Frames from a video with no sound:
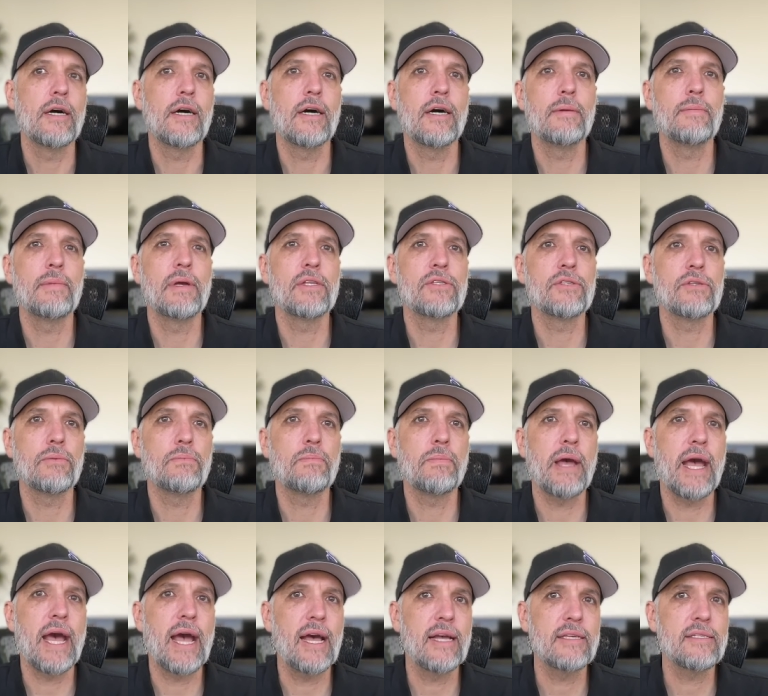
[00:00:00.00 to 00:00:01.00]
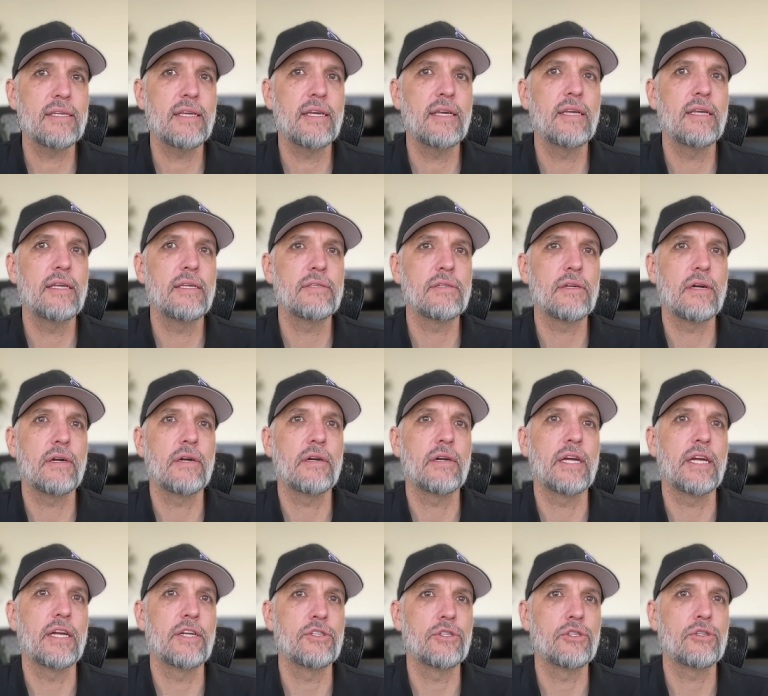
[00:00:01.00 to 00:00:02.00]
Um, and so passkeys are
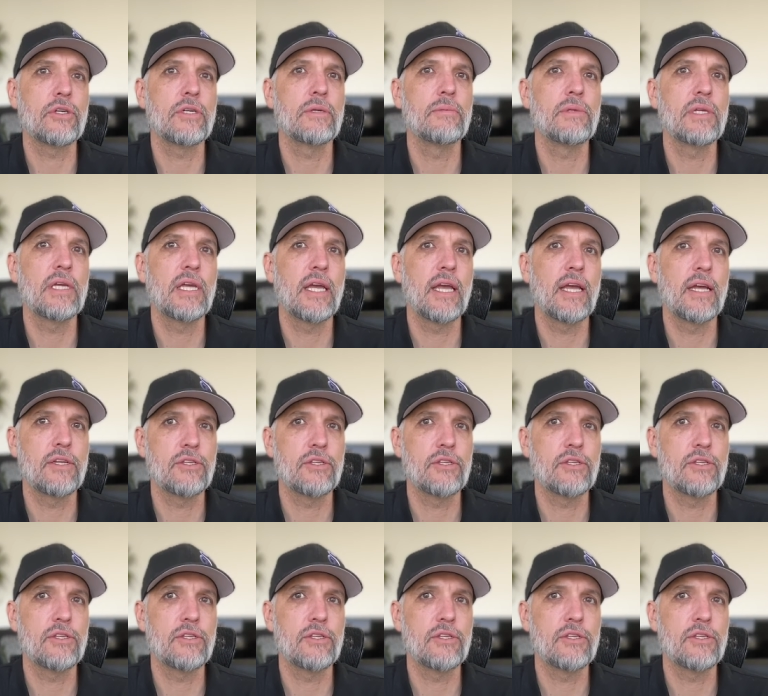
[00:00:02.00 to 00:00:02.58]
extremely,